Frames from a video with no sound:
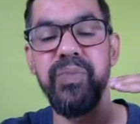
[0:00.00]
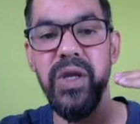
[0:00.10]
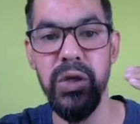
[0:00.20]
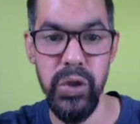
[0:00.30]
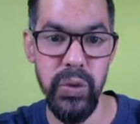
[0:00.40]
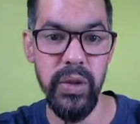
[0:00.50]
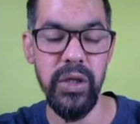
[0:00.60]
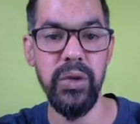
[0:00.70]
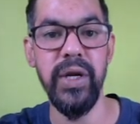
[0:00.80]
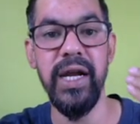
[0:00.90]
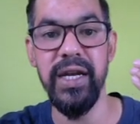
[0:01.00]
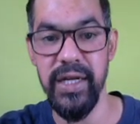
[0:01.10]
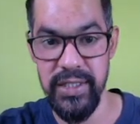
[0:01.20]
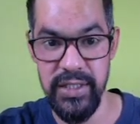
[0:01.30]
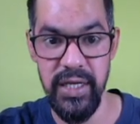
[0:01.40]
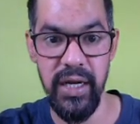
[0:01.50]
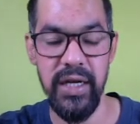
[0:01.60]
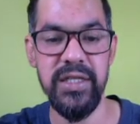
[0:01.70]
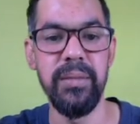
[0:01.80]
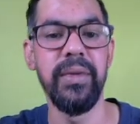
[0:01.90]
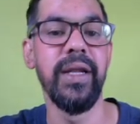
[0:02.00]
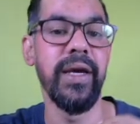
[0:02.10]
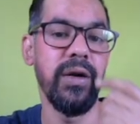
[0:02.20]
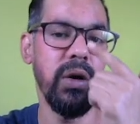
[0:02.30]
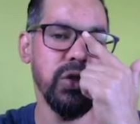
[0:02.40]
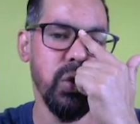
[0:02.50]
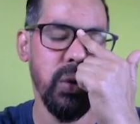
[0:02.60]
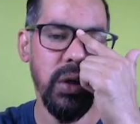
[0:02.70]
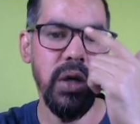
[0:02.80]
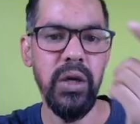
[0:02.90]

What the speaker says: United Nations General Assembly, and also